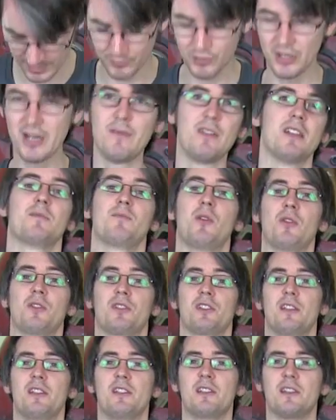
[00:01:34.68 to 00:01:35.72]
the previous
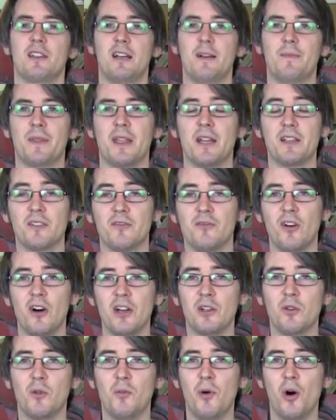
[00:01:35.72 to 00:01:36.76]
boxes, um, there's a
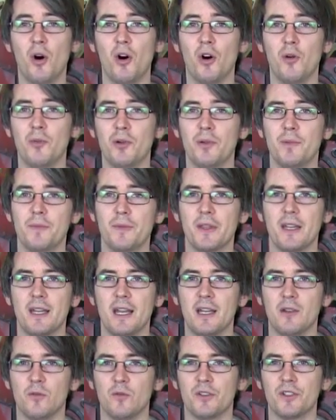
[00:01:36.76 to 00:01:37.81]
vinyl pop
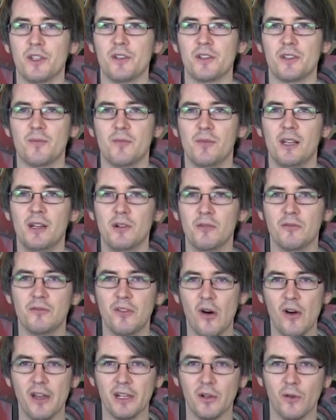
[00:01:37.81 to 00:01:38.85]
and also some little
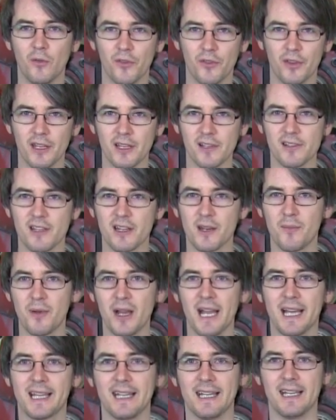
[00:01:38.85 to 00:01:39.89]
vinyl things in a
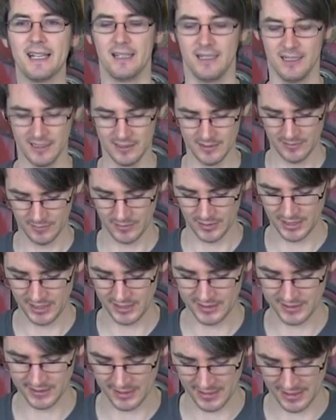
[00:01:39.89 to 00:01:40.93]
packet. But
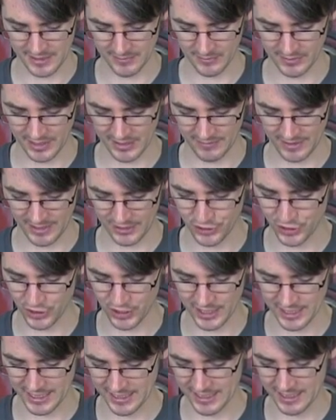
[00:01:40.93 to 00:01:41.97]
this time, they've
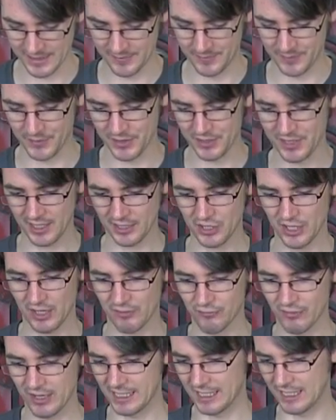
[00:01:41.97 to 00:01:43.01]
actually, um, this is actually a
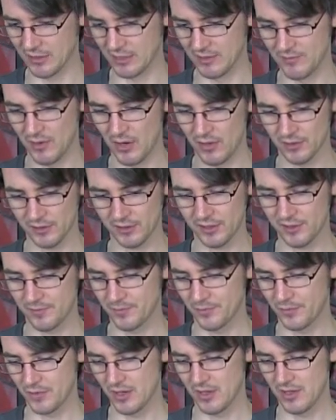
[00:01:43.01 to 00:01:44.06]
really good box
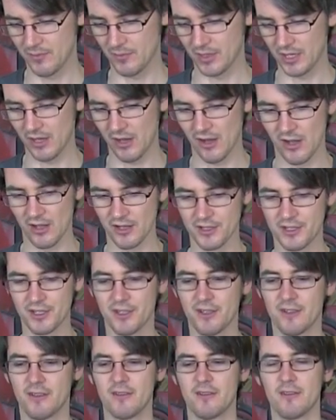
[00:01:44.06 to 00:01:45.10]

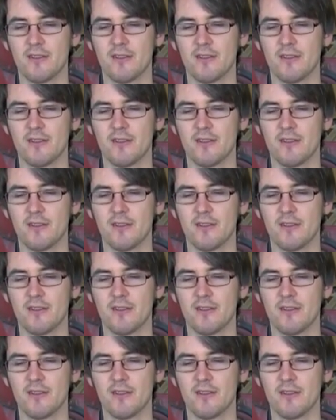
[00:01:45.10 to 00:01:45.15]
because